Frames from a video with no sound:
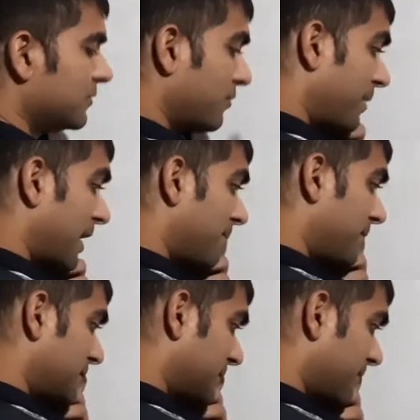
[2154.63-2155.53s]
So 5
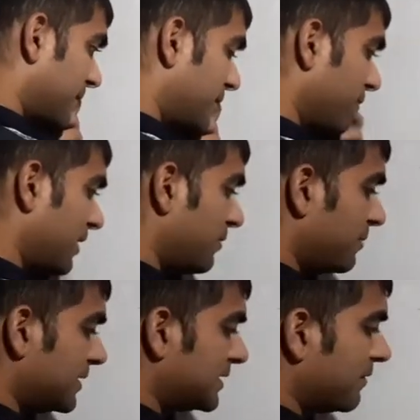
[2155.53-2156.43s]
plus 71 will
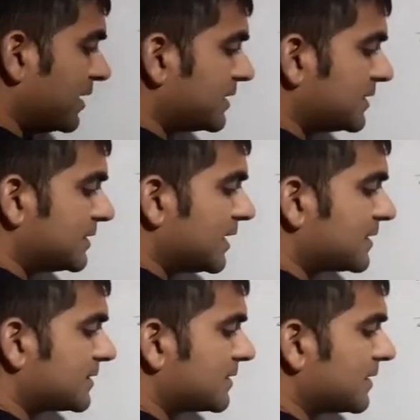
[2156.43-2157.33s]
be
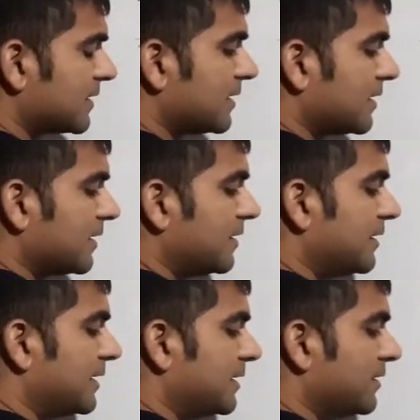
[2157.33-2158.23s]
76d.
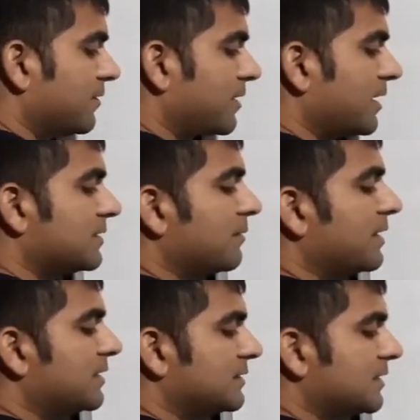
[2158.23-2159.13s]
Okay,
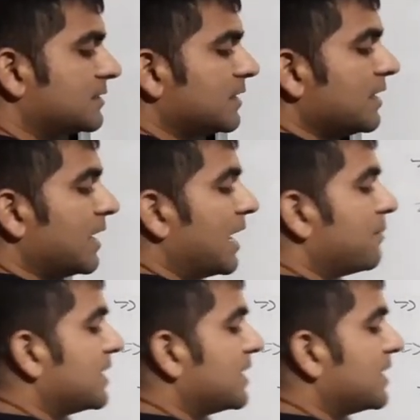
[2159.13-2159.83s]
76. And